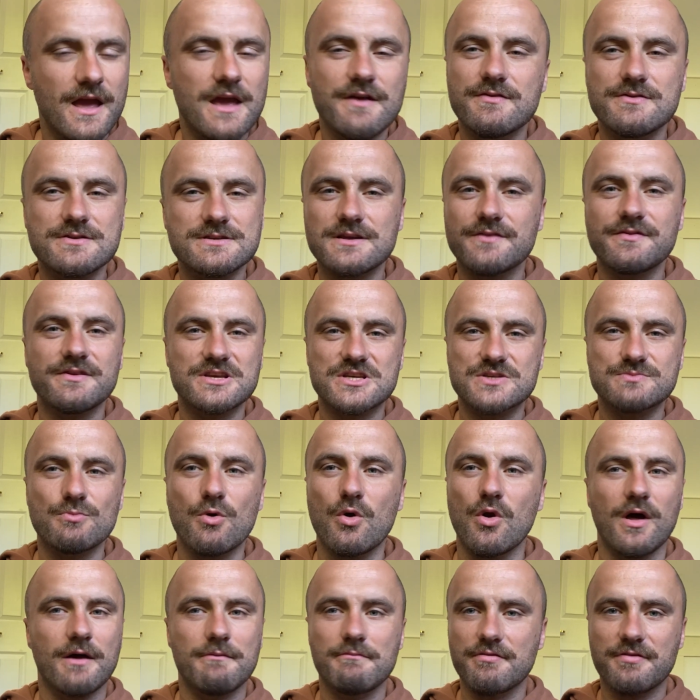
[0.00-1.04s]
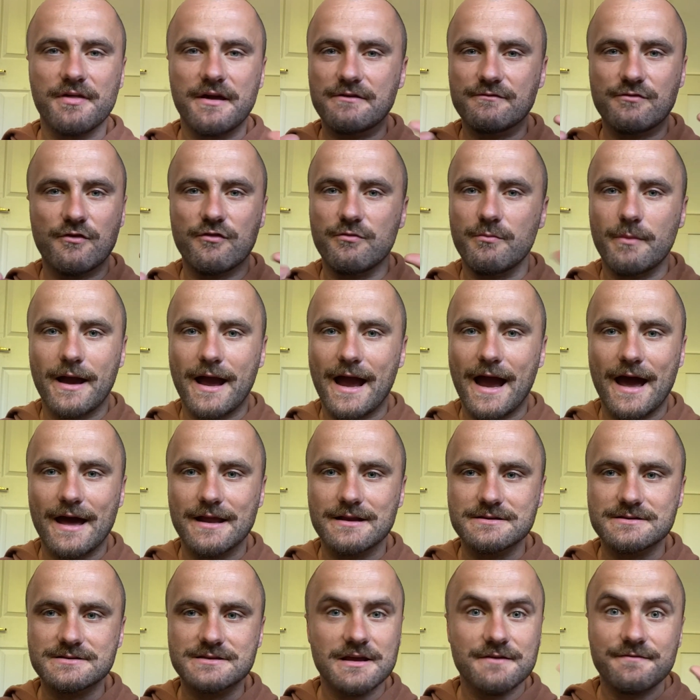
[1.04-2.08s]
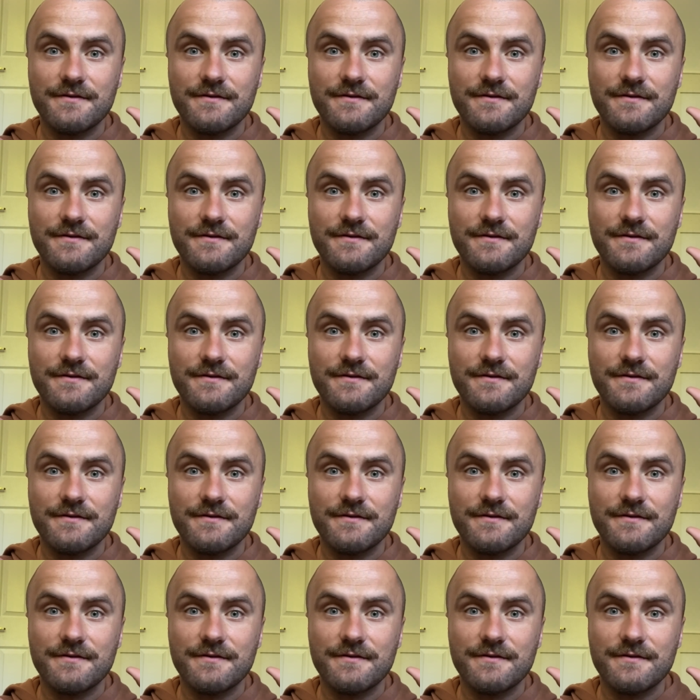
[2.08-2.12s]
Even something small, I'm thankful for my hands.